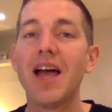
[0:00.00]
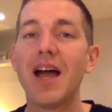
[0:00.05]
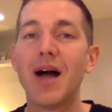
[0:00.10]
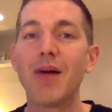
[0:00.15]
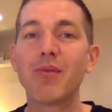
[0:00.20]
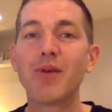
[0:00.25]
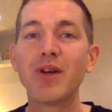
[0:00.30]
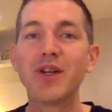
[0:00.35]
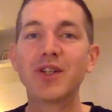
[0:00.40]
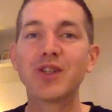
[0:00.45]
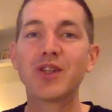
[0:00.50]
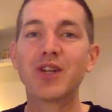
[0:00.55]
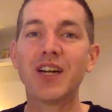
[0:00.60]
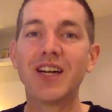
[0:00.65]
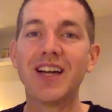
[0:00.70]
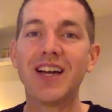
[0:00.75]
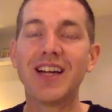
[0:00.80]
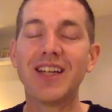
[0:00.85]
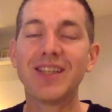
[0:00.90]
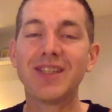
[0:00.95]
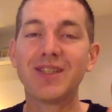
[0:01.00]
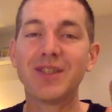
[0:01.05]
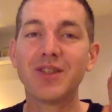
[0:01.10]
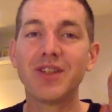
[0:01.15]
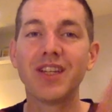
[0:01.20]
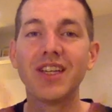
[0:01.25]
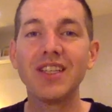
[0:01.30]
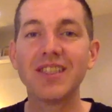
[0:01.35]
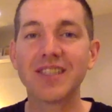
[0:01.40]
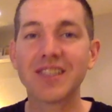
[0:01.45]
I'm going to try and do
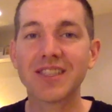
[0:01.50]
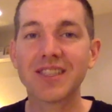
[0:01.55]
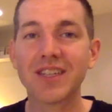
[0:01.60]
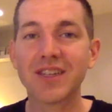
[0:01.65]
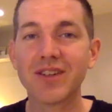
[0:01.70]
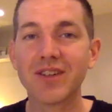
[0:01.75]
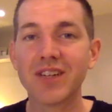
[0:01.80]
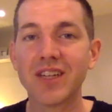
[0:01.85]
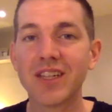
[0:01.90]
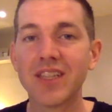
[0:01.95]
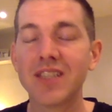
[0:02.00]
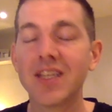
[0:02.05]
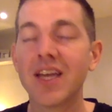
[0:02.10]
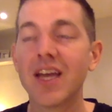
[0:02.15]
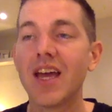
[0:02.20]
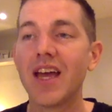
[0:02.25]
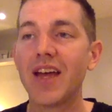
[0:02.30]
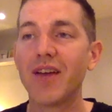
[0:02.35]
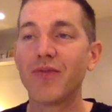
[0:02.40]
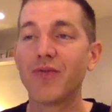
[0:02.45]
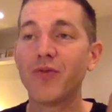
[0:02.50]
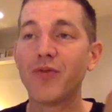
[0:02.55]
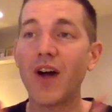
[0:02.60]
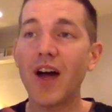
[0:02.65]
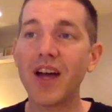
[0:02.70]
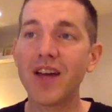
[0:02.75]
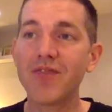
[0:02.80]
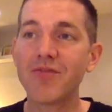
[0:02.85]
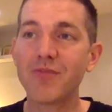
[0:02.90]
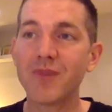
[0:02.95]
this series
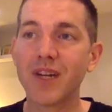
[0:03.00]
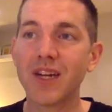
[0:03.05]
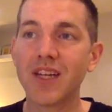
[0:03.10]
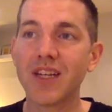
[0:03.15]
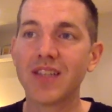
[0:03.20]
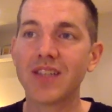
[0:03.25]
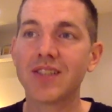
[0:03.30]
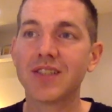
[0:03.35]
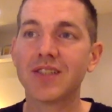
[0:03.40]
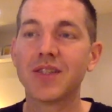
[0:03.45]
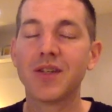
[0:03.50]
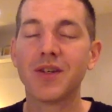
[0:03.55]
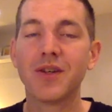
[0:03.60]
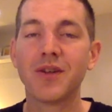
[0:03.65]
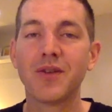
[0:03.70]
5 minutes,